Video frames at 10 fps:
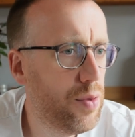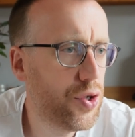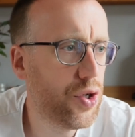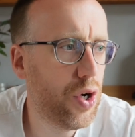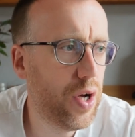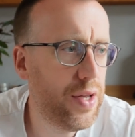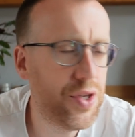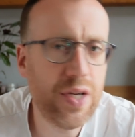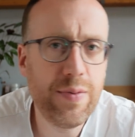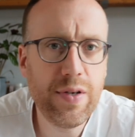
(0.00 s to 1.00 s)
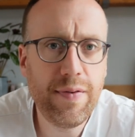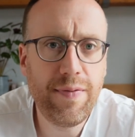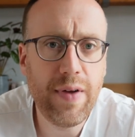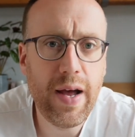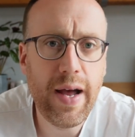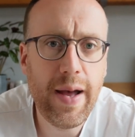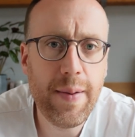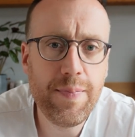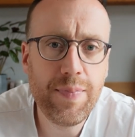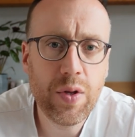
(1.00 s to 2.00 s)
So in terms of
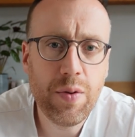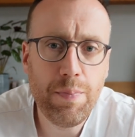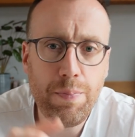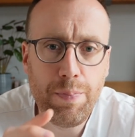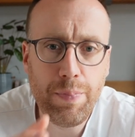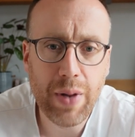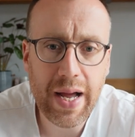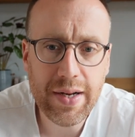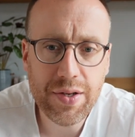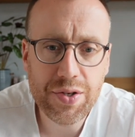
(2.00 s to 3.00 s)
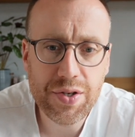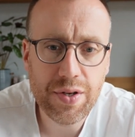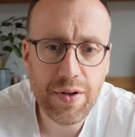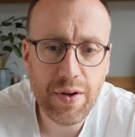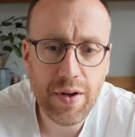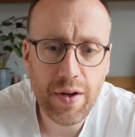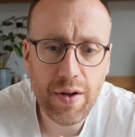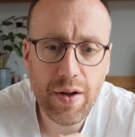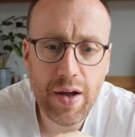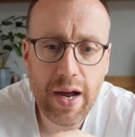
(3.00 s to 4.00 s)
blanks,
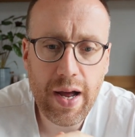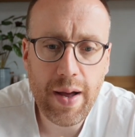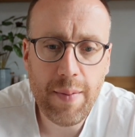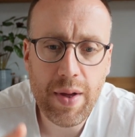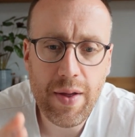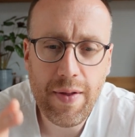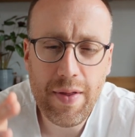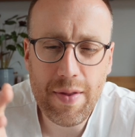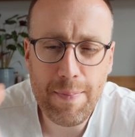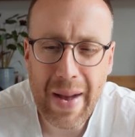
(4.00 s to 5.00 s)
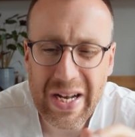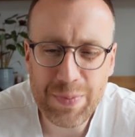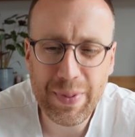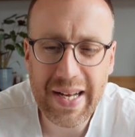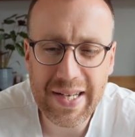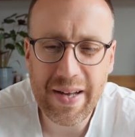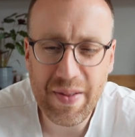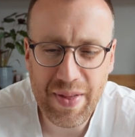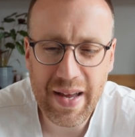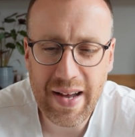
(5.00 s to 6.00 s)
the best place I
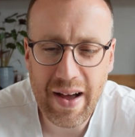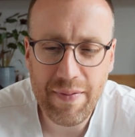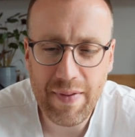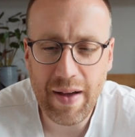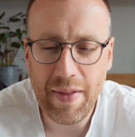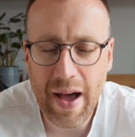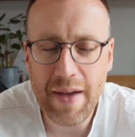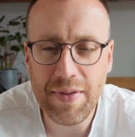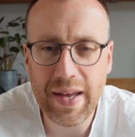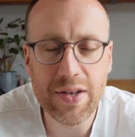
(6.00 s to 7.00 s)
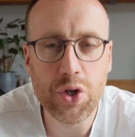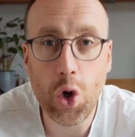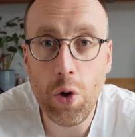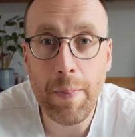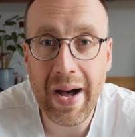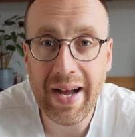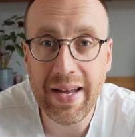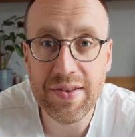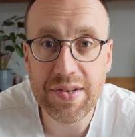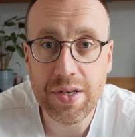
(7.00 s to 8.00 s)
think is Home
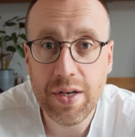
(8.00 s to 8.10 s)
Bargains